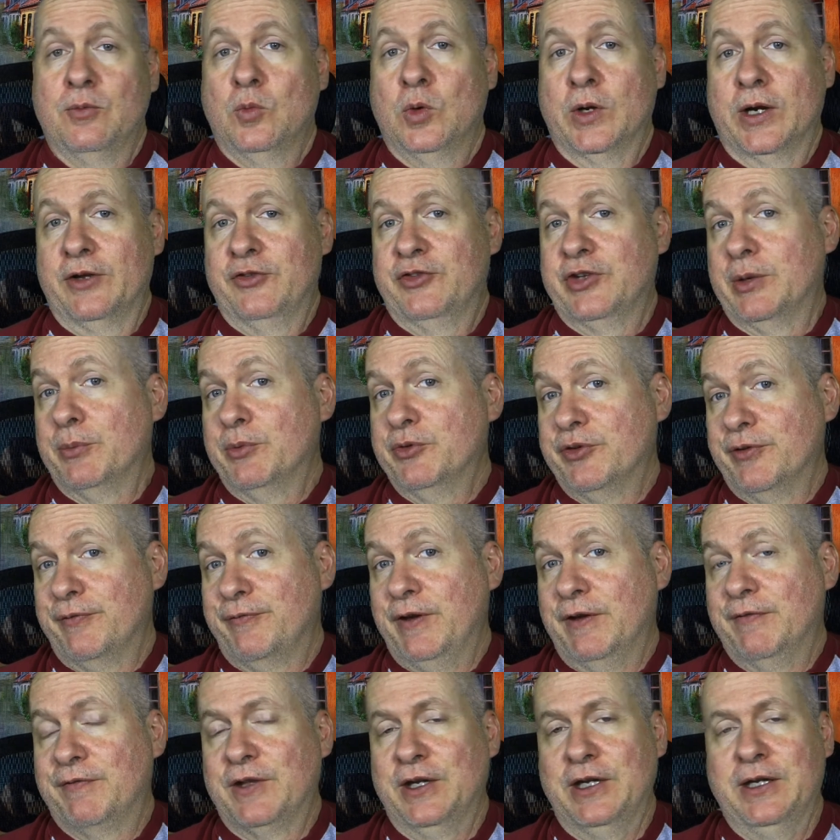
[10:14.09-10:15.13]
what I said was a
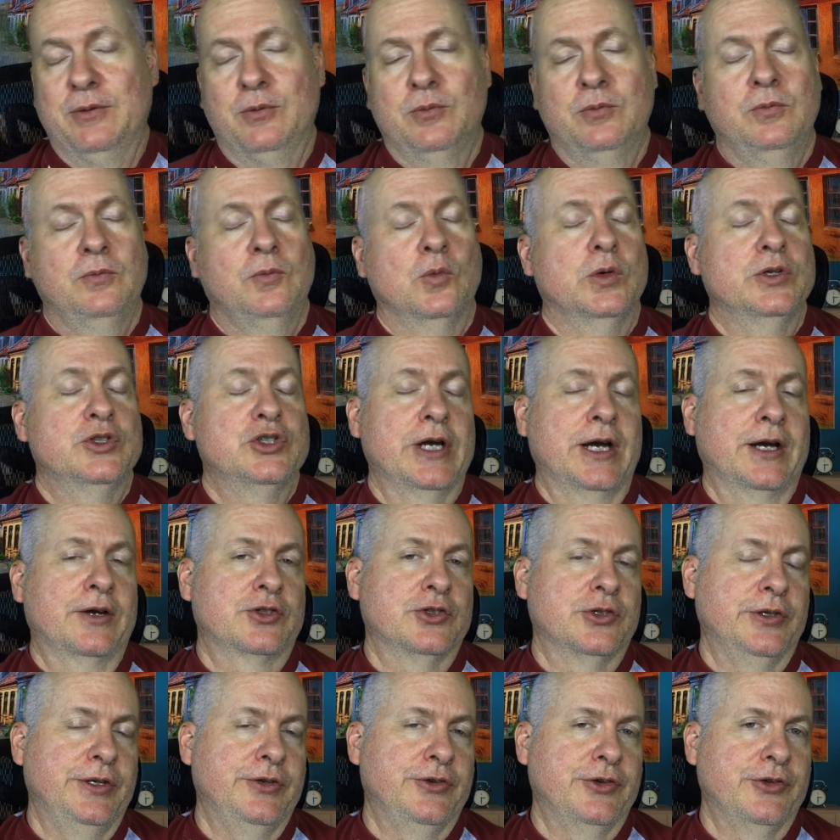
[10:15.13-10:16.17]
fifth thing, which
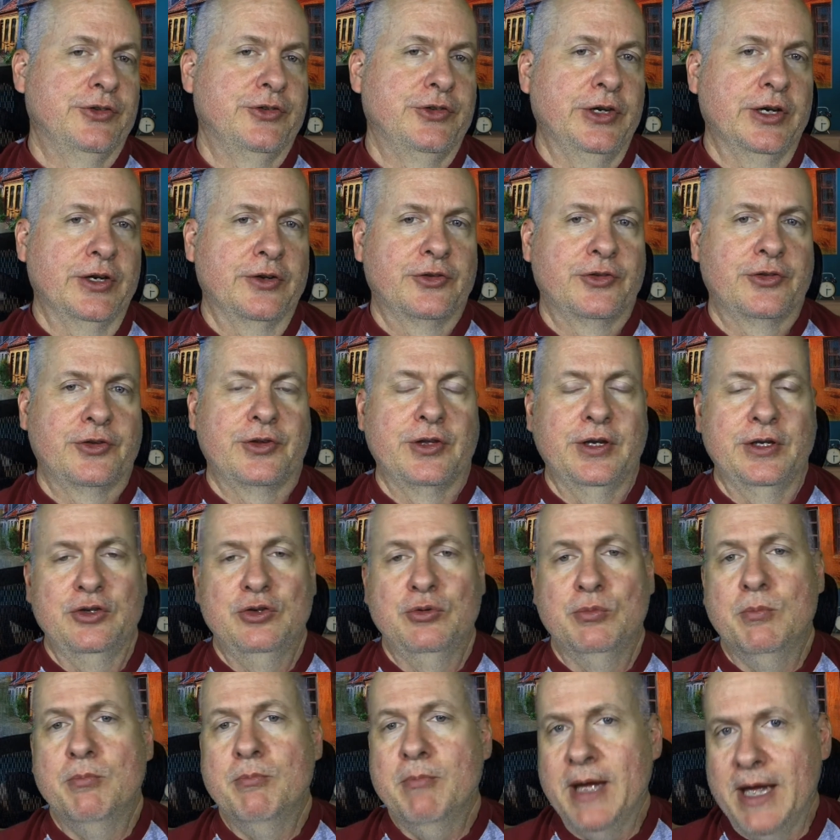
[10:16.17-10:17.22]
actually is a sixth, that you
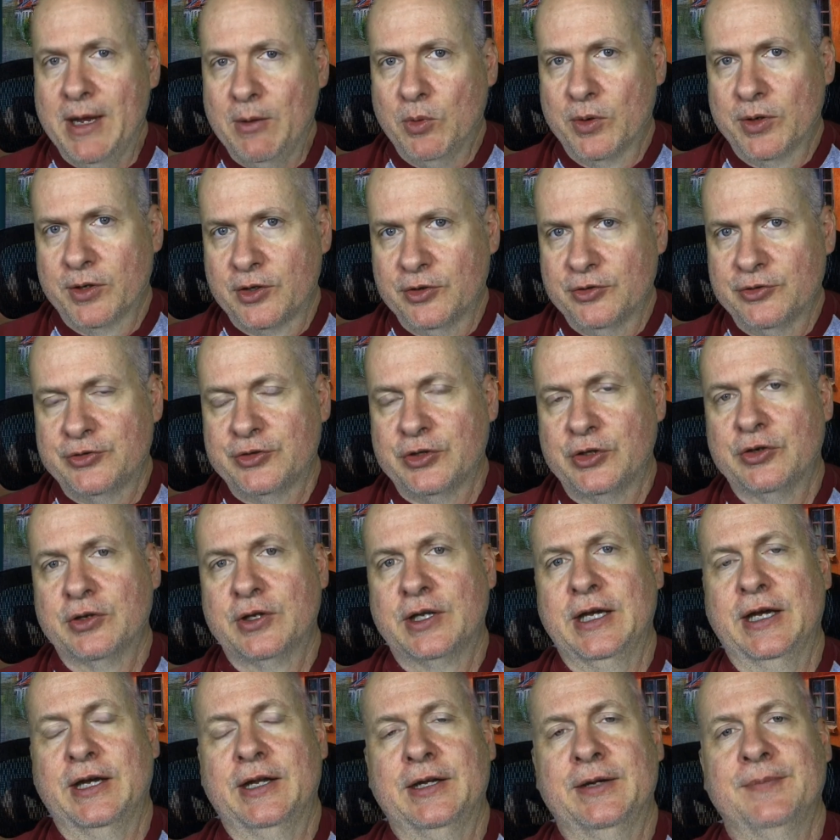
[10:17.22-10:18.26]
may want to consider
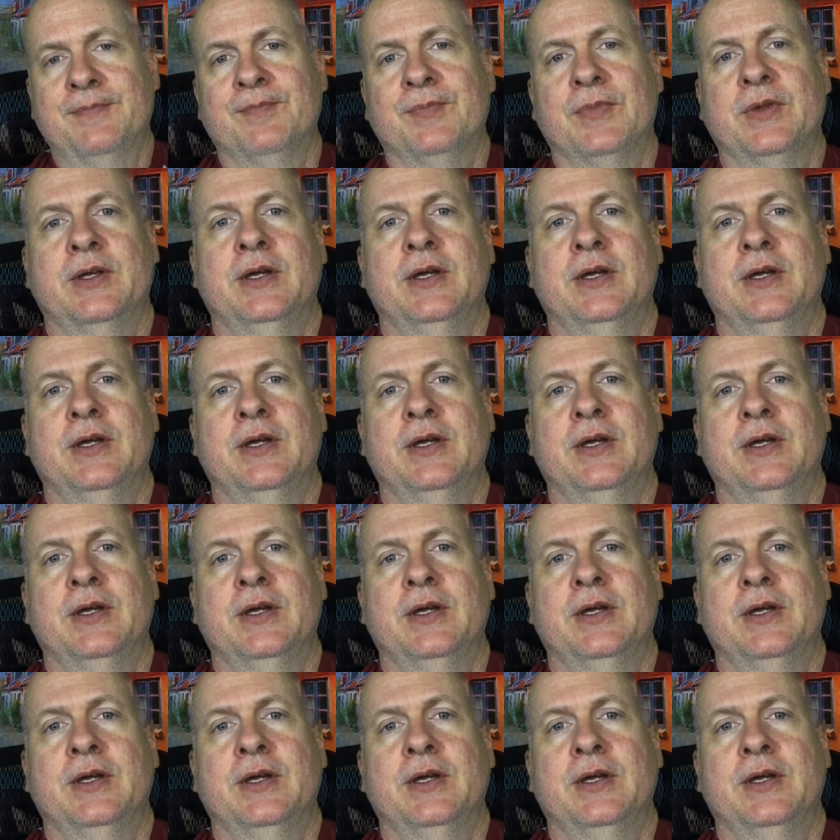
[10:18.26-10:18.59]
getting